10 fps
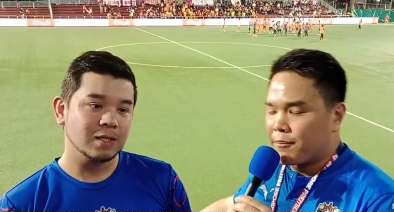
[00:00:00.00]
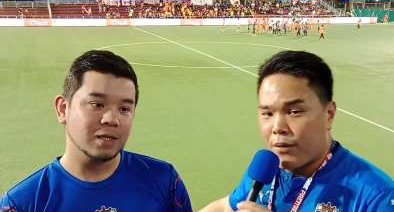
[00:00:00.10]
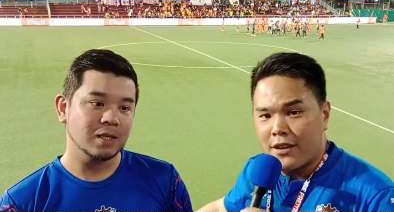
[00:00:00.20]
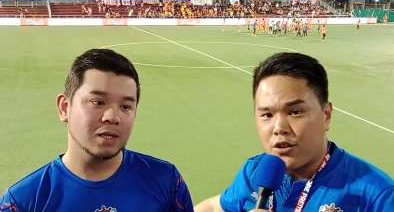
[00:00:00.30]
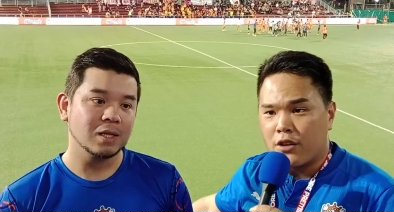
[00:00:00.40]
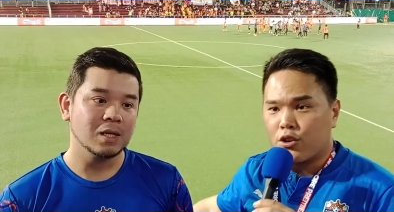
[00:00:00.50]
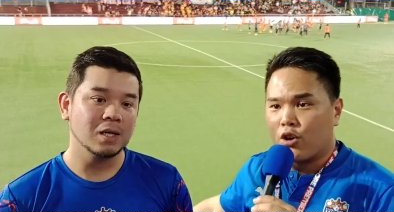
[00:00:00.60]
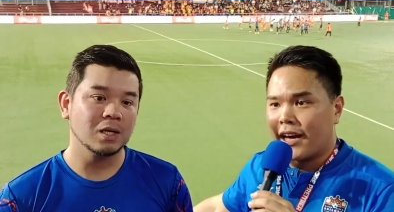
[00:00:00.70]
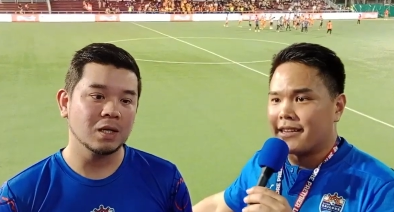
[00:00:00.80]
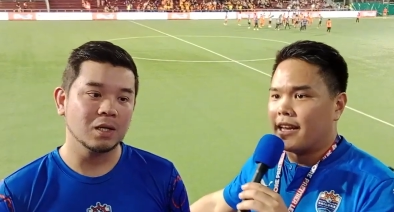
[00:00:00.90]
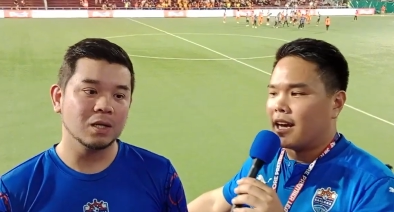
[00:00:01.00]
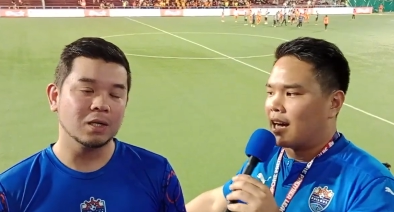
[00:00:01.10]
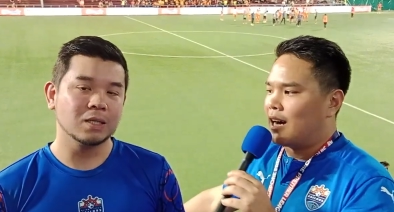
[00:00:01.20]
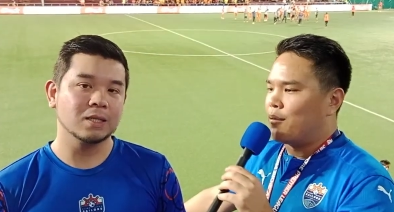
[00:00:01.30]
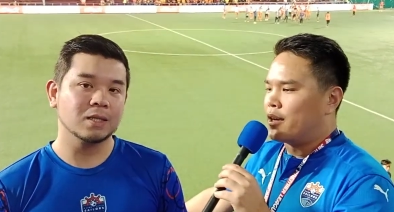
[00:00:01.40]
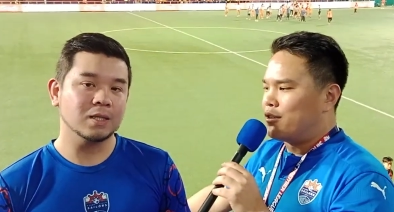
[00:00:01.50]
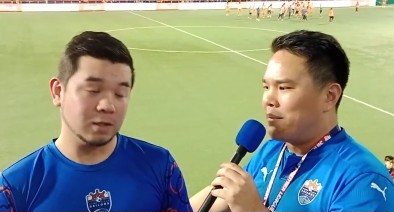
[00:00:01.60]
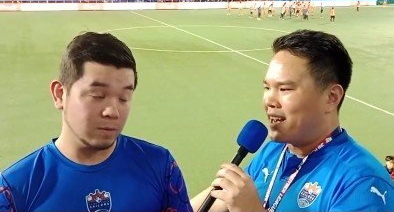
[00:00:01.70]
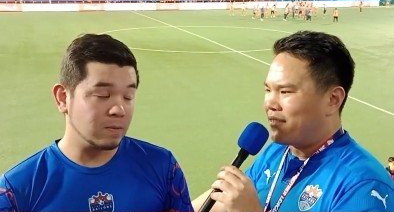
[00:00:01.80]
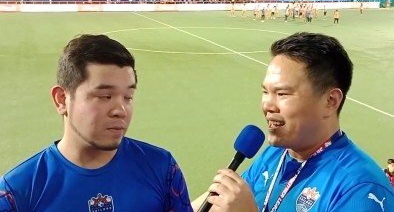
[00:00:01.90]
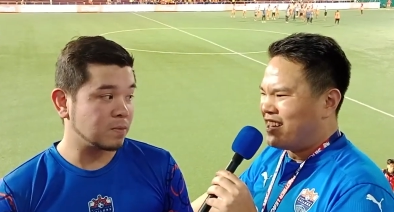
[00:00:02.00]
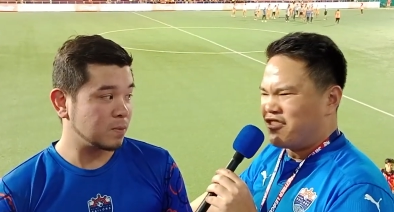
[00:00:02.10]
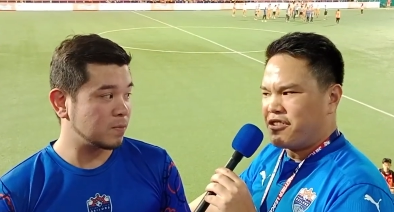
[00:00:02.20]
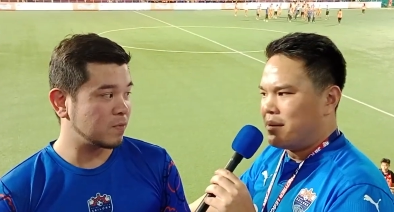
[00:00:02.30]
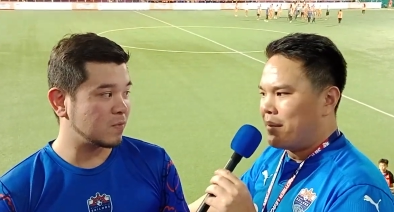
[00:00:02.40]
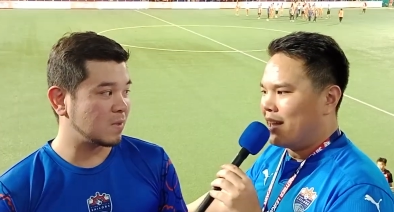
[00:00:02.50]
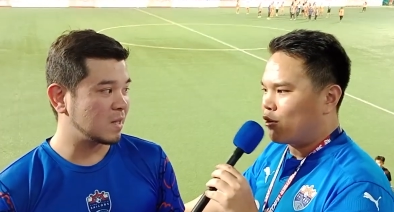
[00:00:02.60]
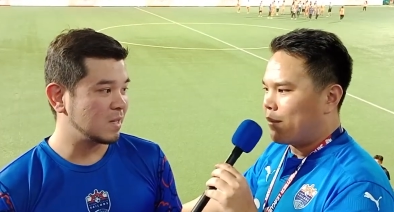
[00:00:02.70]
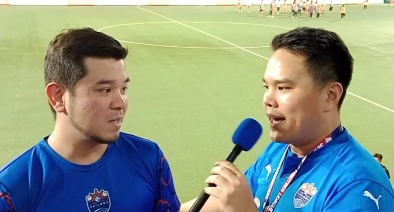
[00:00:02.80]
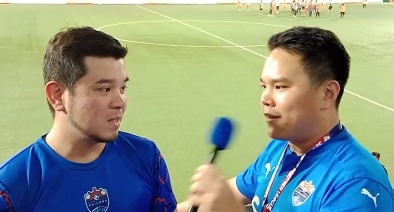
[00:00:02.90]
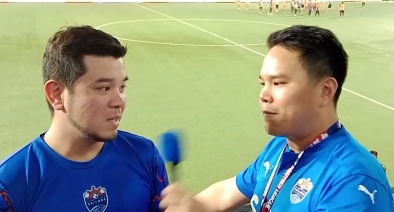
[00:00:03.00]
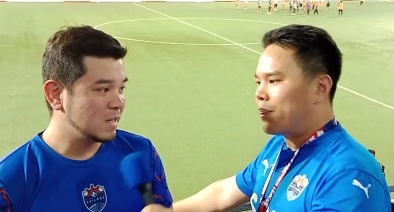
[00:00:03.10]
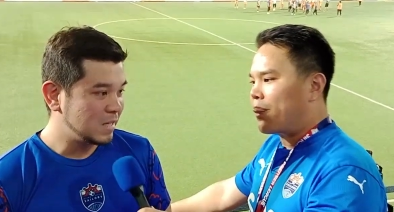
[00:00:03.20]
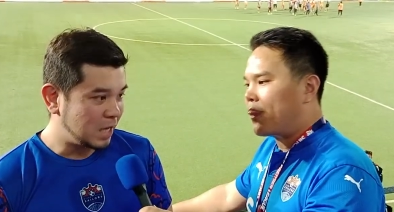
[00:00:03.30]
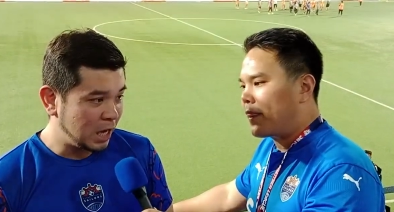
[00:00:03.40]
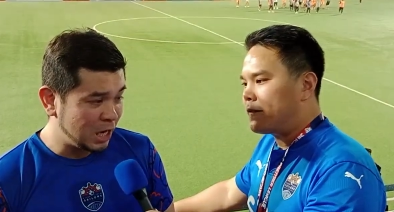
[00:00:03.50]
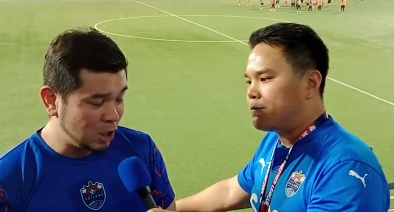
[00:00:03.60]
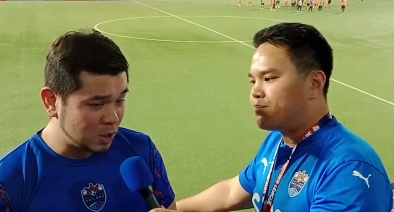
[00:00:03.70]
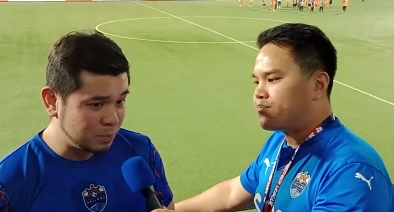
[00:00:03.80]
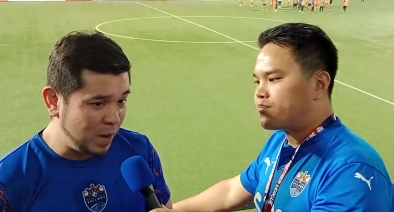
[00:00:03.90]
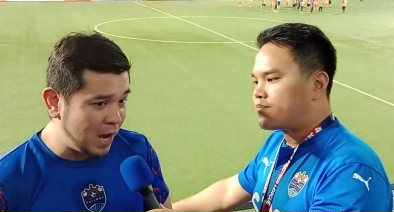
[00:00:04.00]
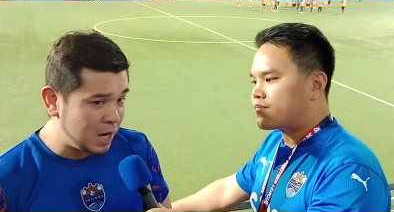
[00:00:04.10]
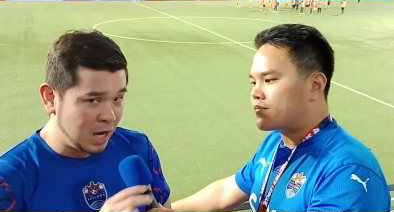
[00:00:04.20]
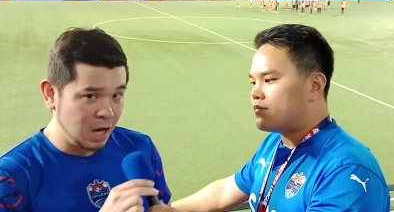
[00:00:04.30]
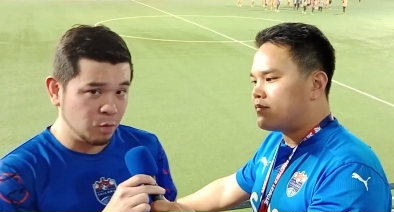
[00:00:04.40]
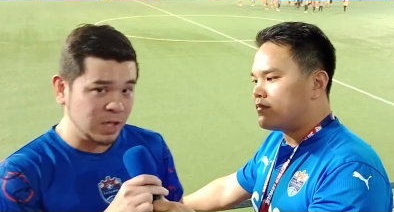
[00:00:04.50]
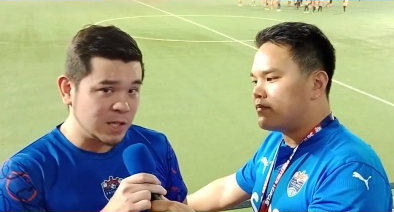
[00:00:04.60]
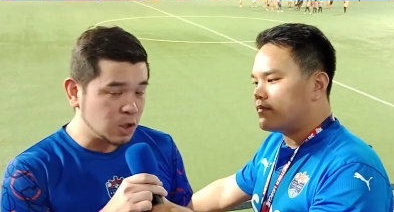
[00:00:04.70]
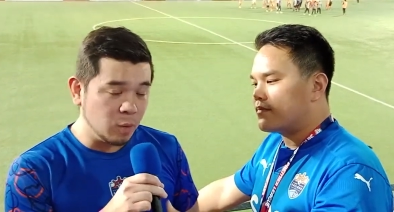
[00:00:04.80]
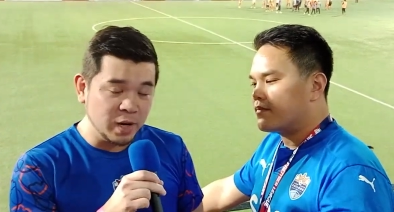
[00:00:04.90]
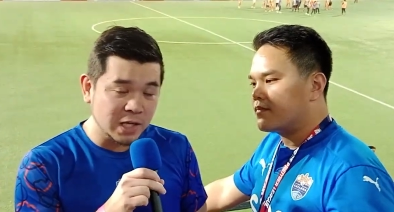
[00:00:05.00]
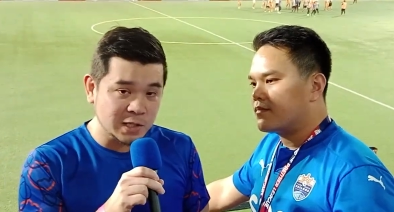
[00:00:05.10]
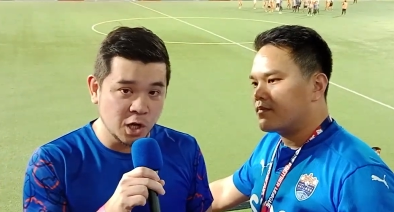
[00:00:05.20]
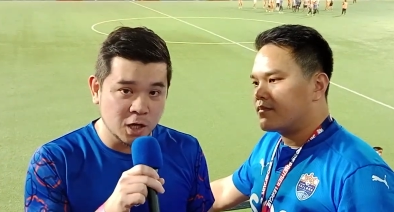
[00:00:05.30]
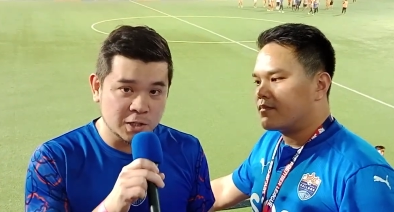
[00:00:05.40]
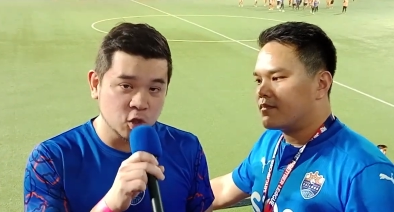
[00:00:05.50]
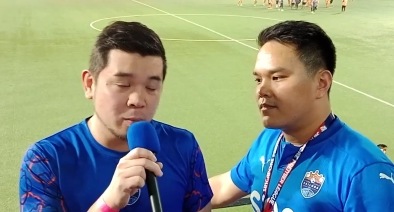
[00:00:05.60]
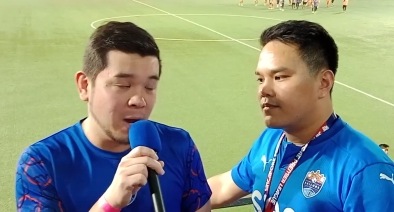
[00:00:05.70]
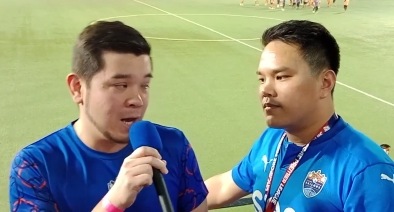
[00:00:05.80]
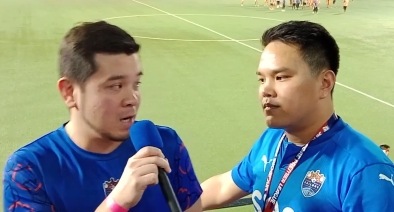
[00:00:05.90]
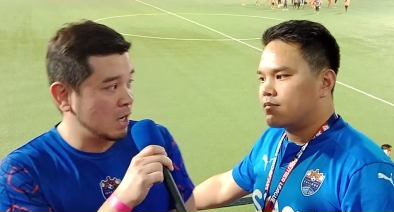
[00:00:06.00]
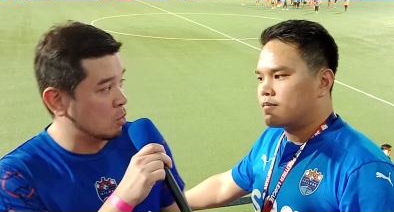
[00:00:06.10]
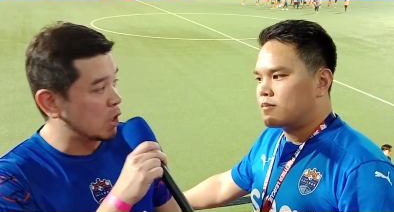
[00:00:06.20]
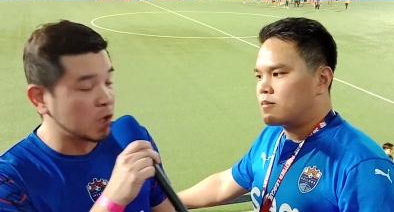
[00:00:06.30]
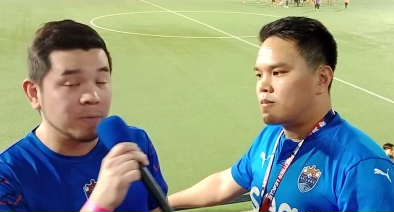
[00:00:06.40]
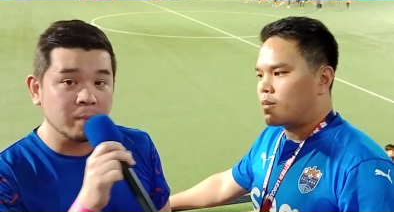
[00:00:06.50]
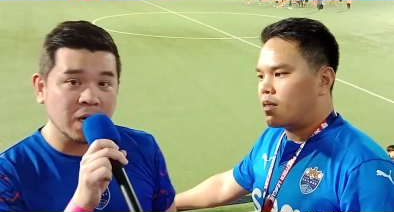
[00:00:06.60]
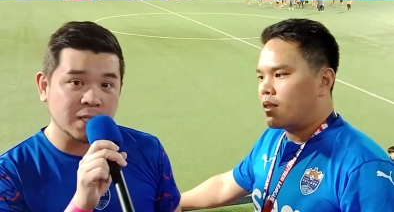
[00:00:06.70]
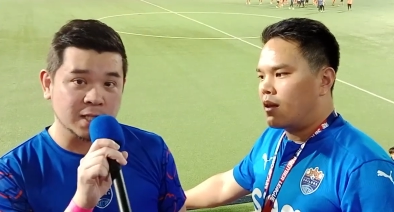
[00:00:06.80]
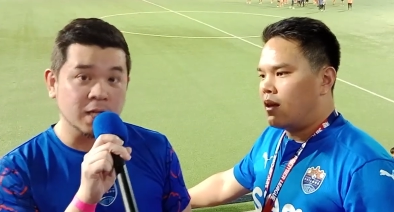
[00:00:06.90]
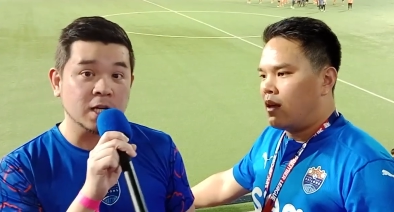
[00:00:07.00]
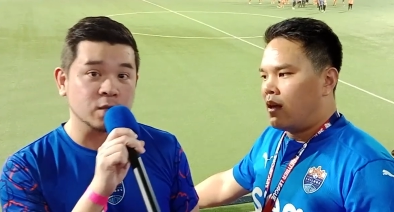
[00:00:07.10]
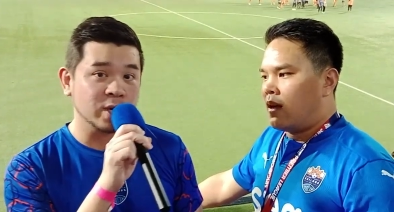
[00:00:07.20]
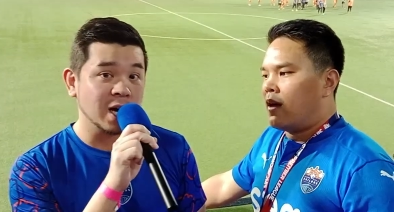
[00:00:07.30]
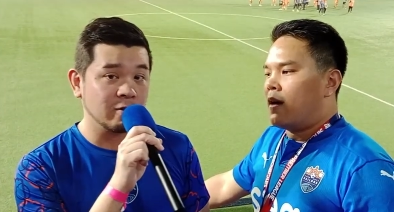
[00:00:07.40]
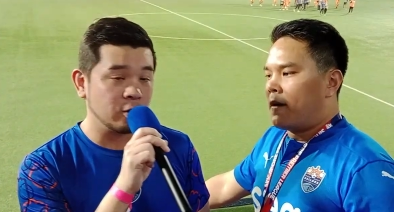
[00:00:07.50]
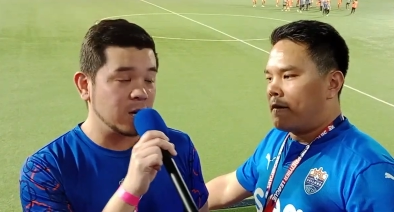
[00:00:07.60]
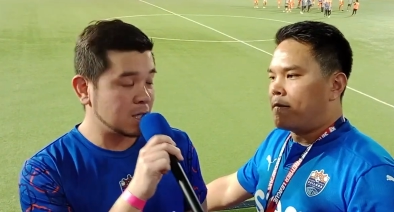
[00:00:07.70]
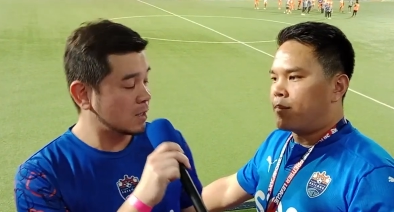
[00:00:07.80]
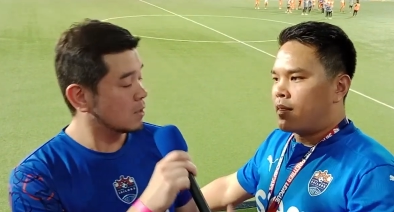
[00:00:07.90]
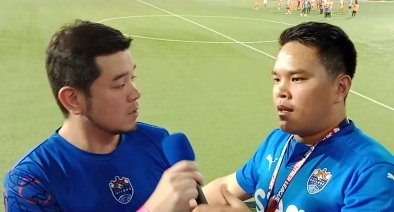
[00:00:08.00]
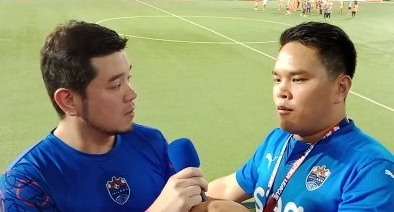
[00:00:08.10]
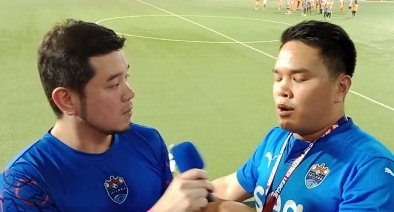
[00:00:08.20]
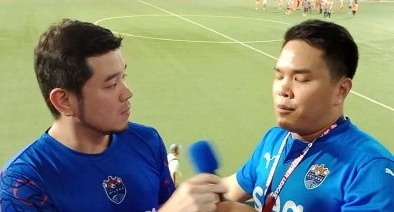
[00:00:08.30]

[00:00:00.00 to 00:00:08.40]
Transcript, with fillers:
Speaker 1: and prayers go out to Kodai Tanaka. What do you make of the injury,
Speaker 2: man? Look bad. It looks bad. Uh, we're just hoping it's not so bad. Uh, wish him the best in his recovery. We